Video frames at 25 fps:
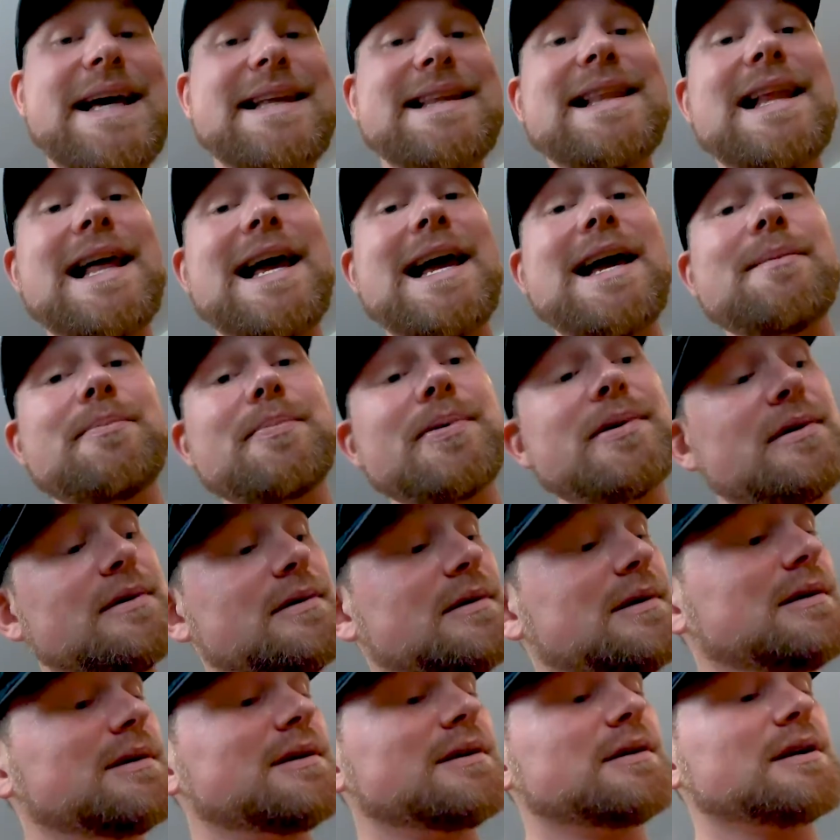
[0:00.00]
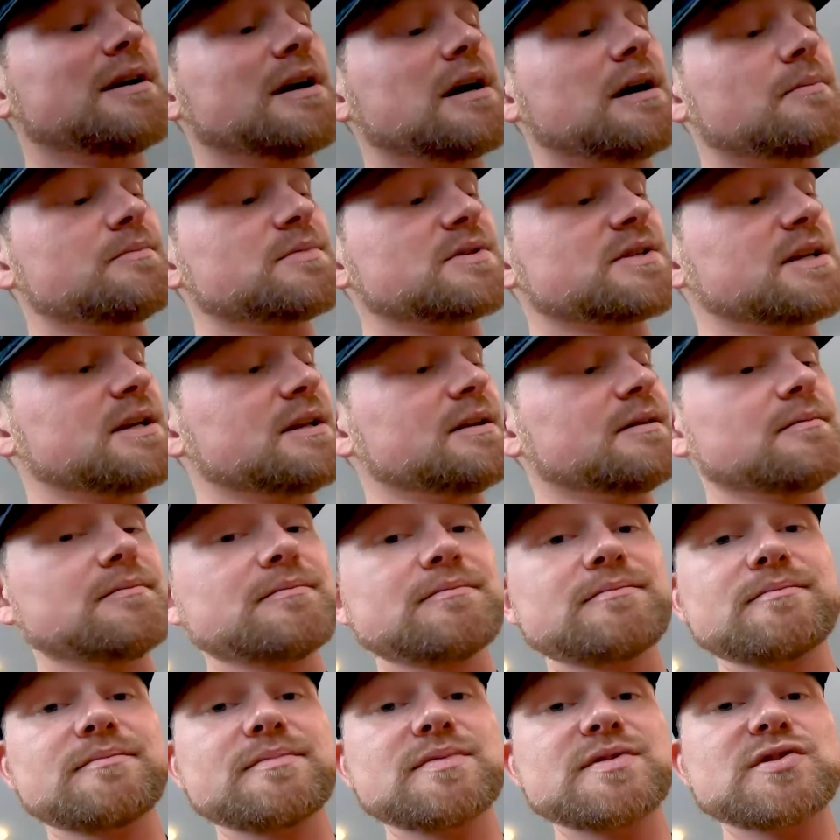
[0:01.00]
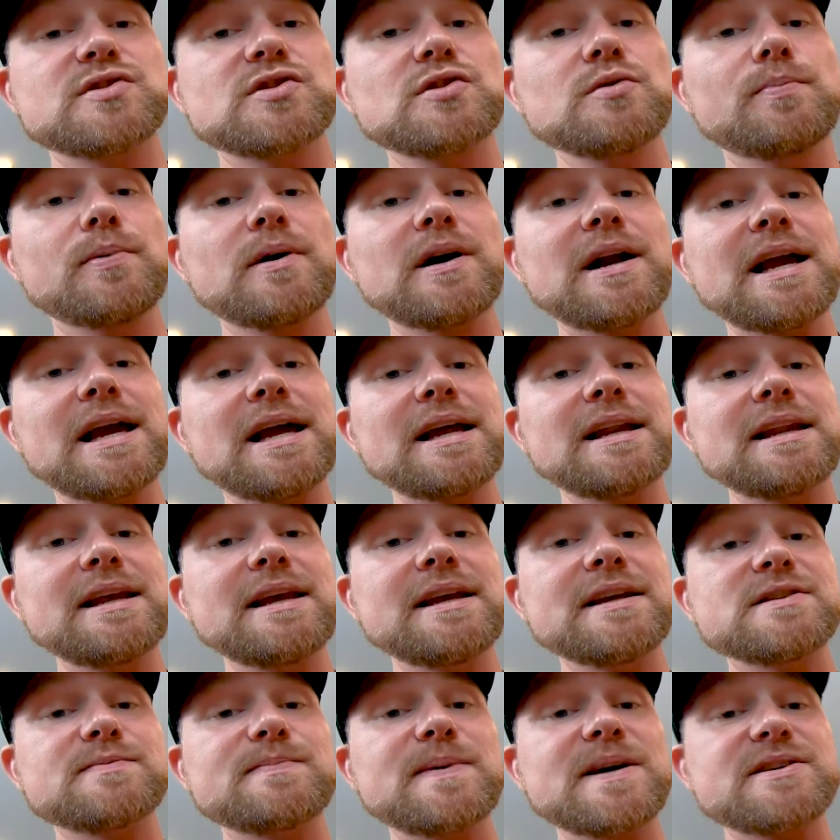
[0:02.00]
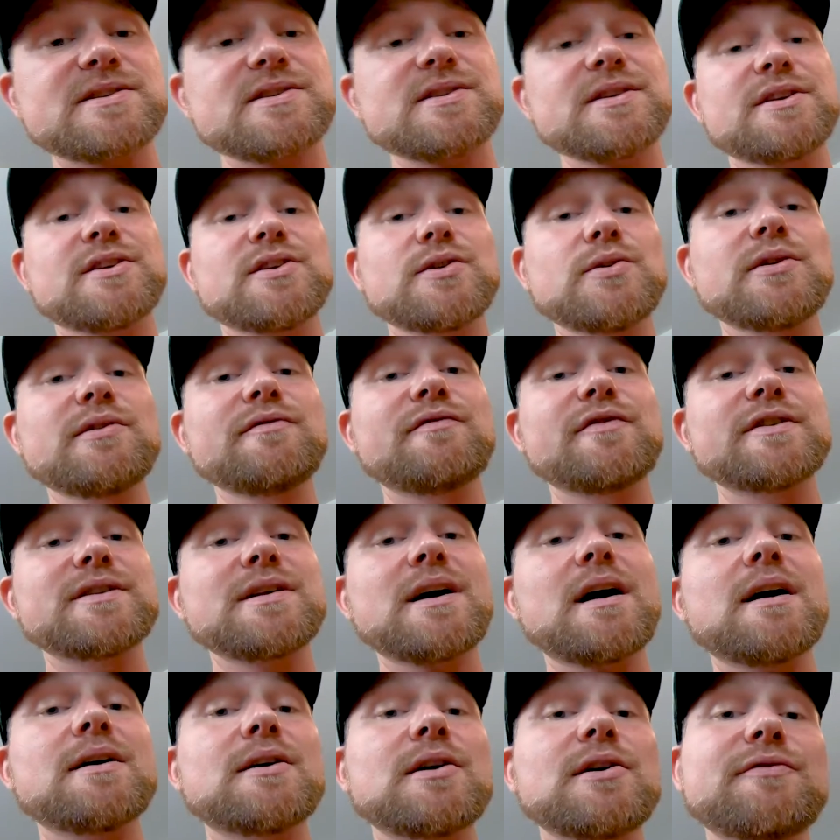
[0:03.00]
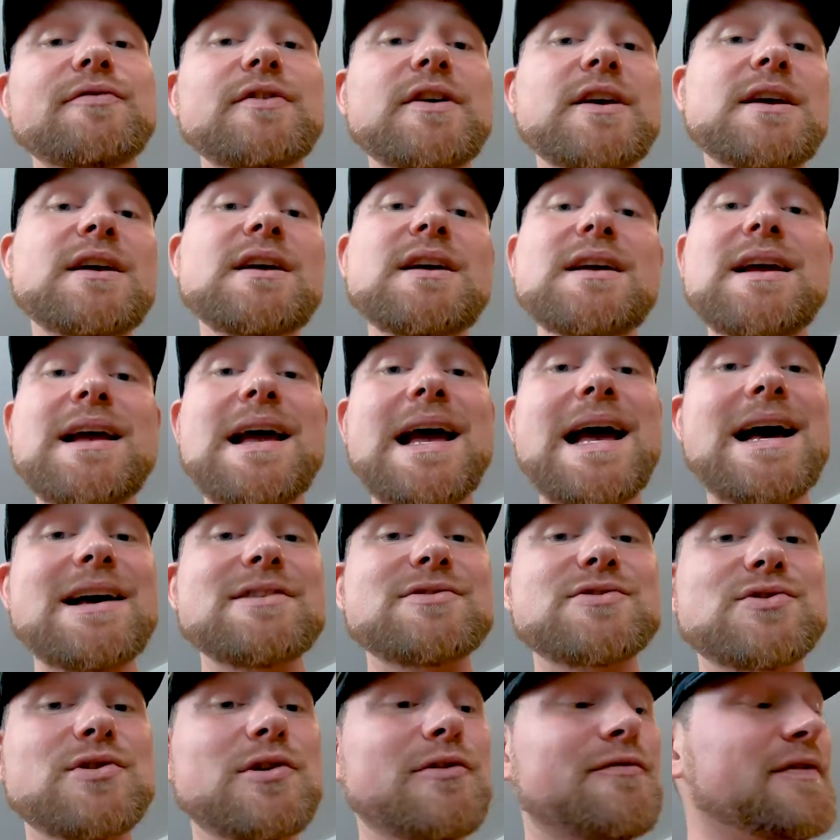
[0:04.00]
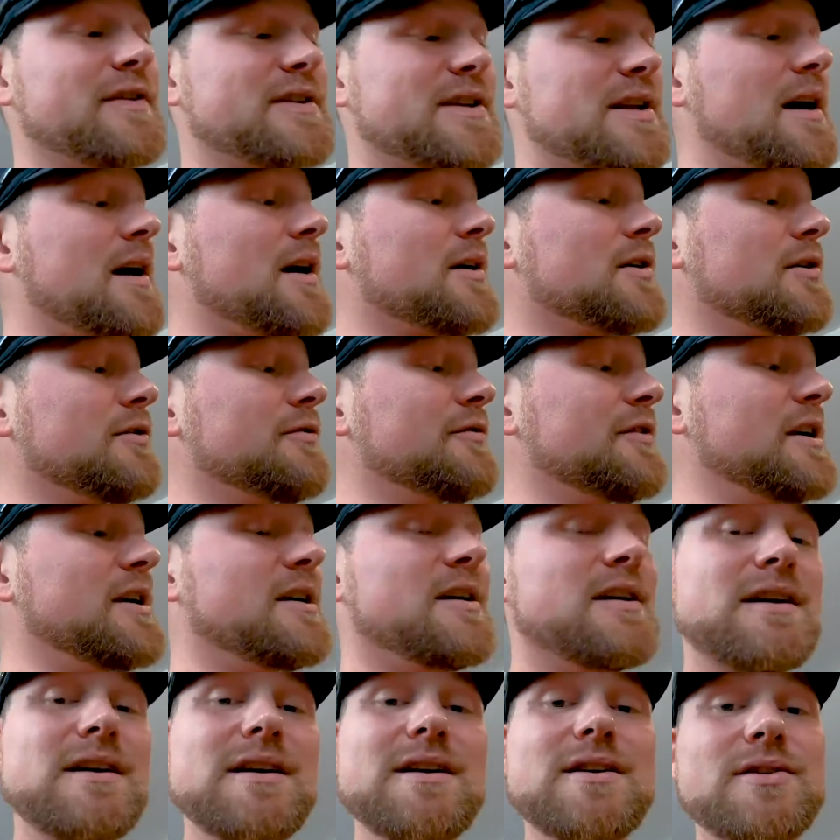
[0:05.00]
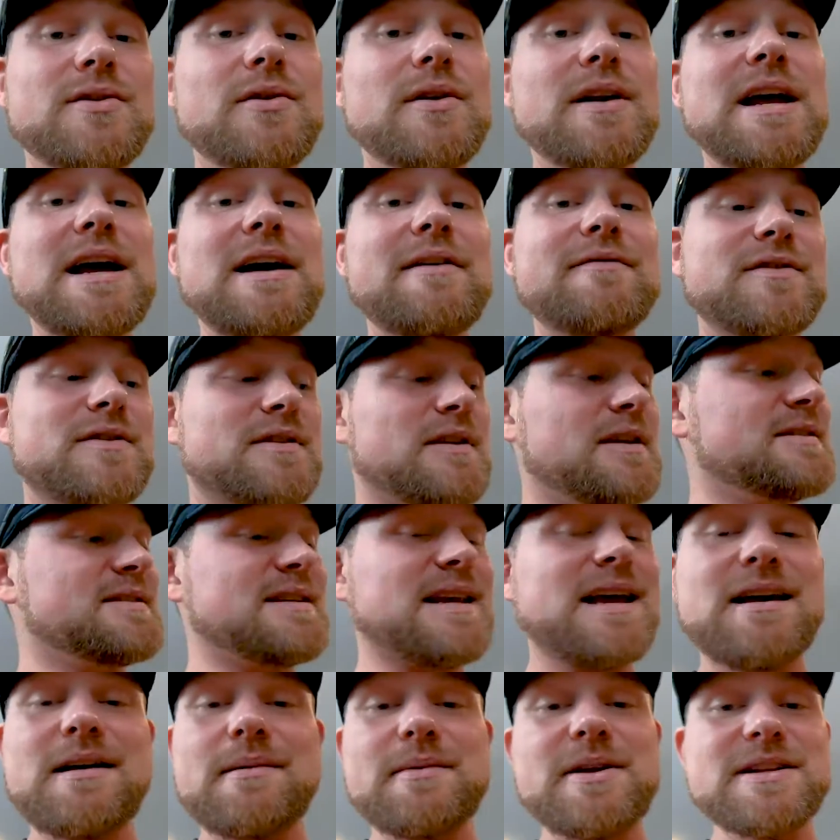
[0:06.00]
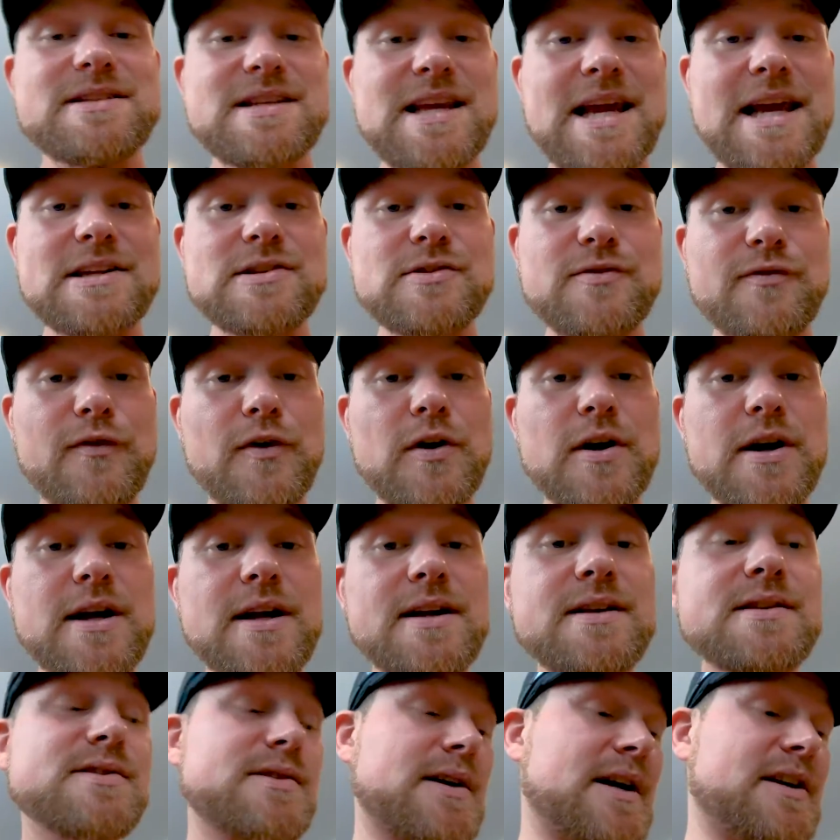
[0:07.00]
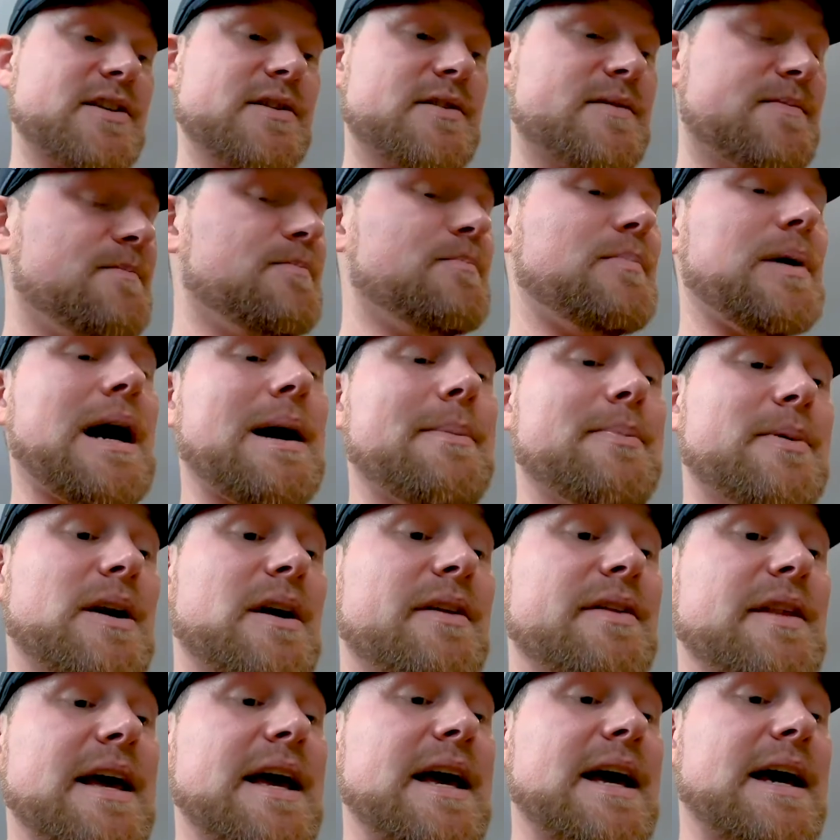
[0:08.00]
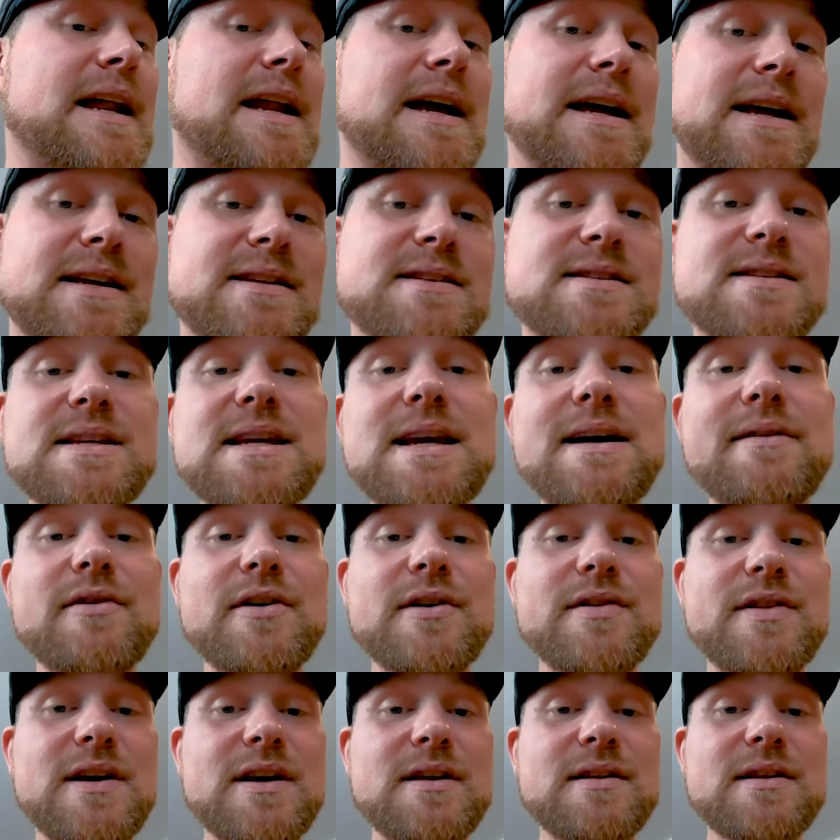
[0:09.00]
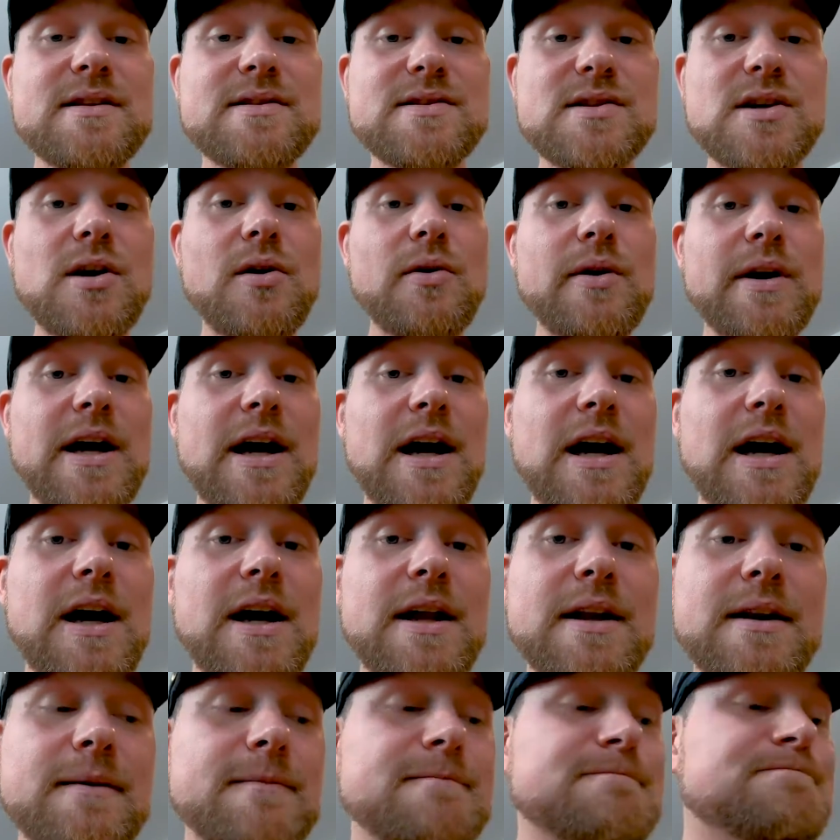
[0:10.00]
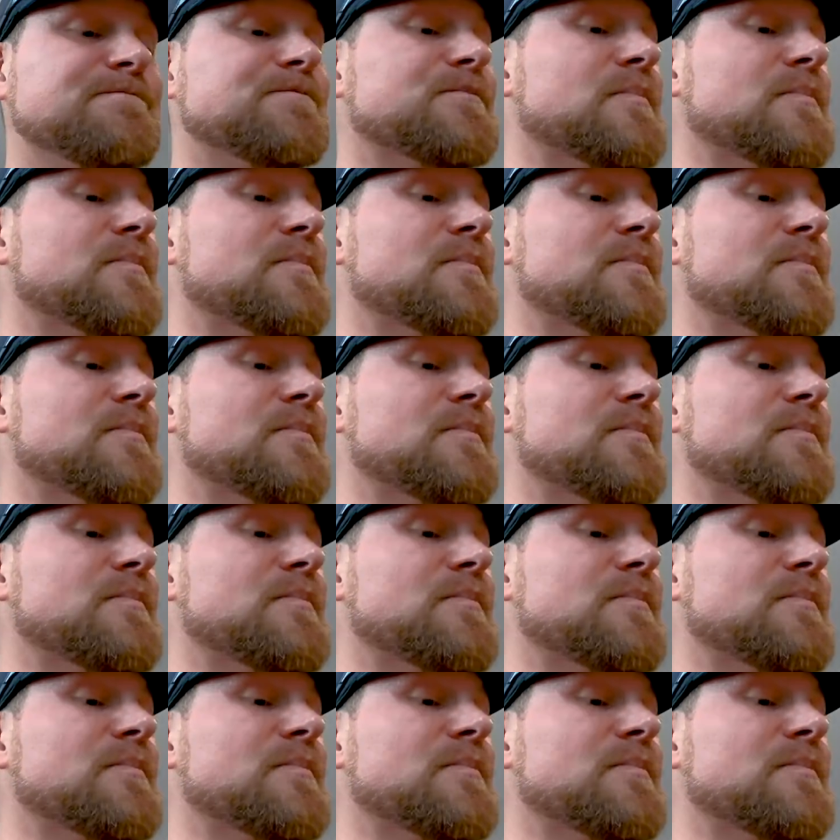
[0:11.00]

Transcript: headlamp. Comes in super handy, especially doing photography, astrophotography. Don't have to, it's hands-free, so I just pop it on the head. I can see everything that's going on.